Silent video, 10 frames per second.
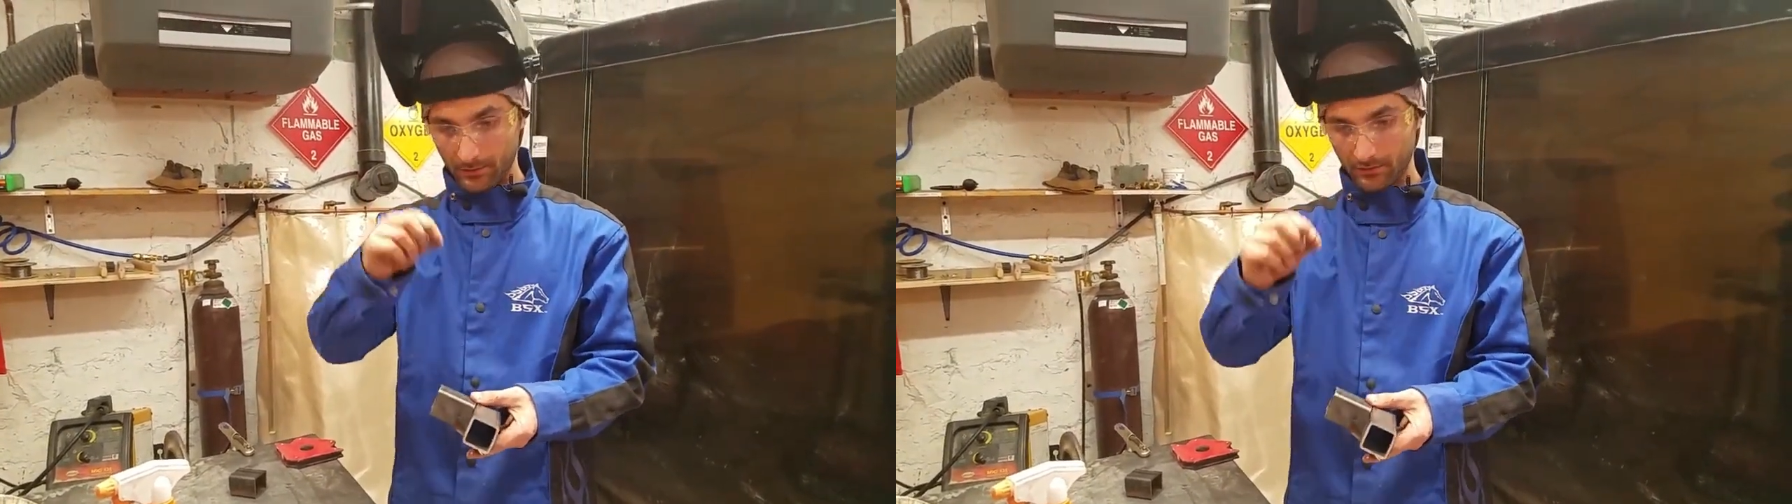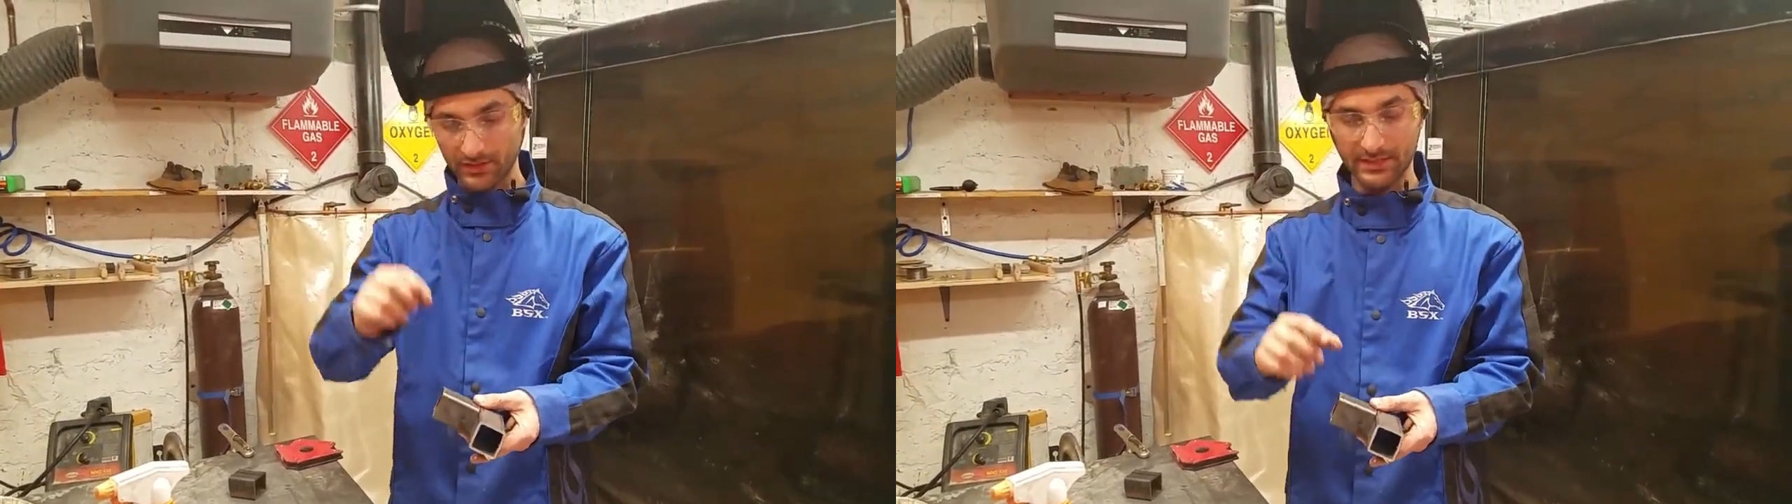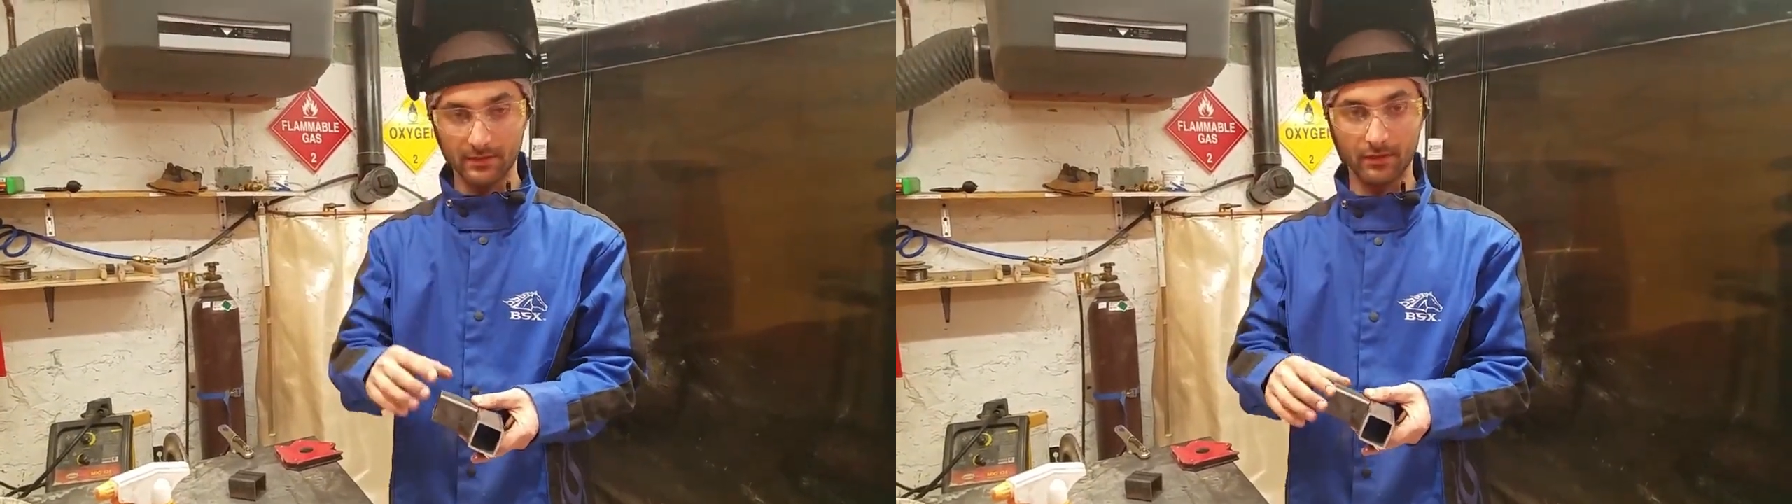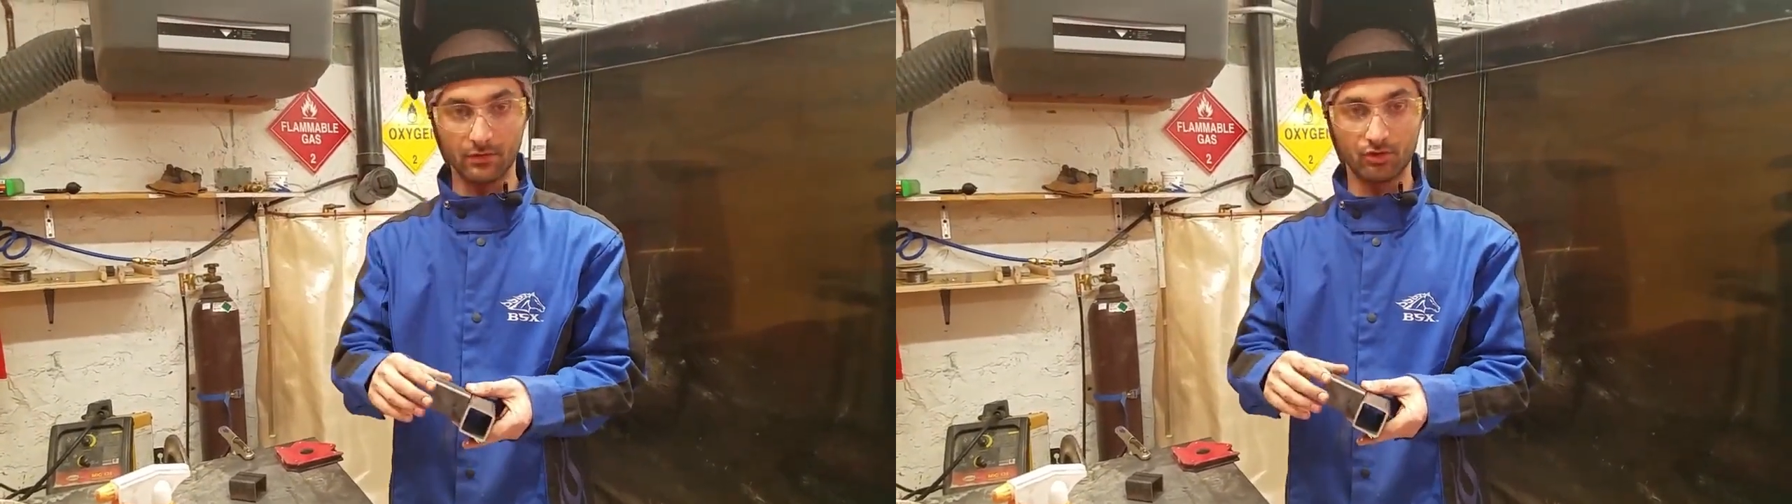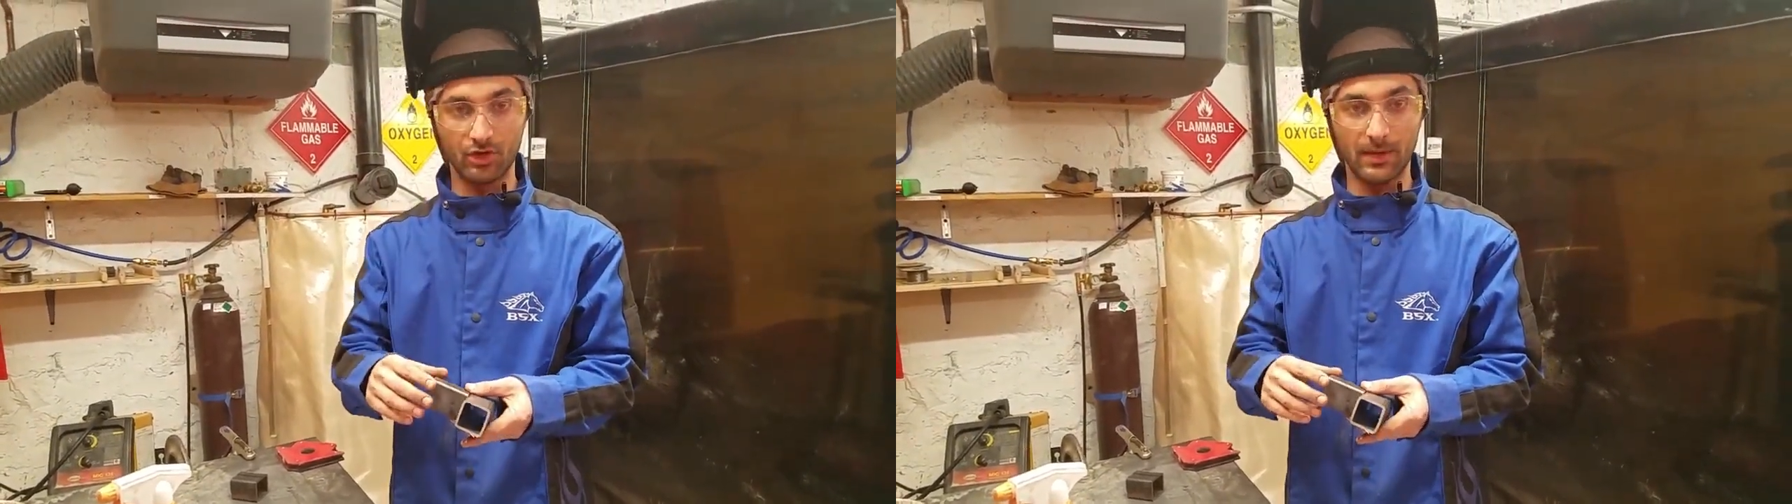just a
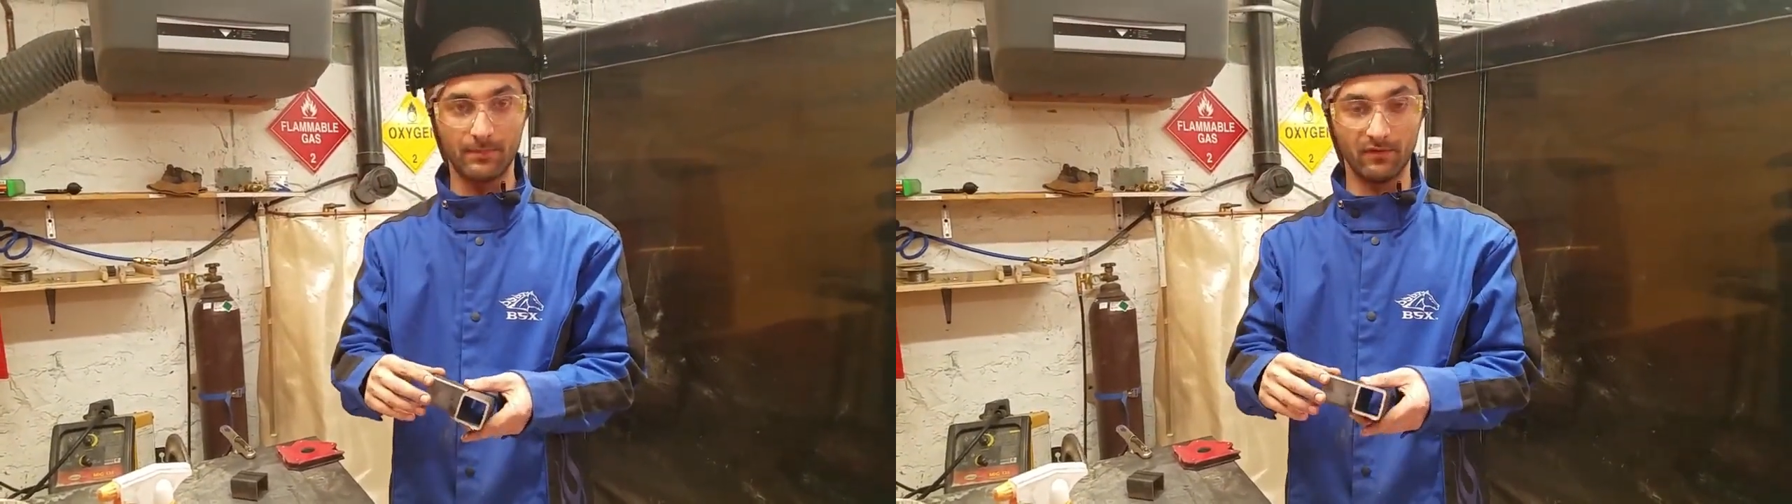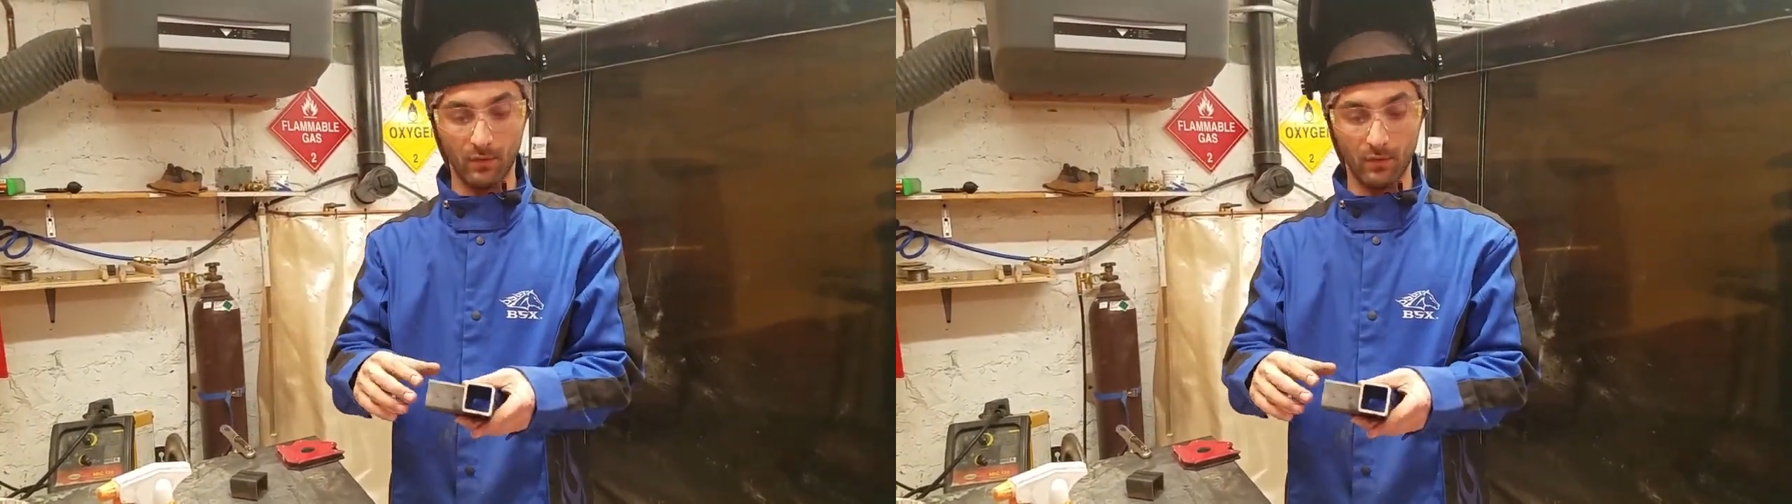little drop of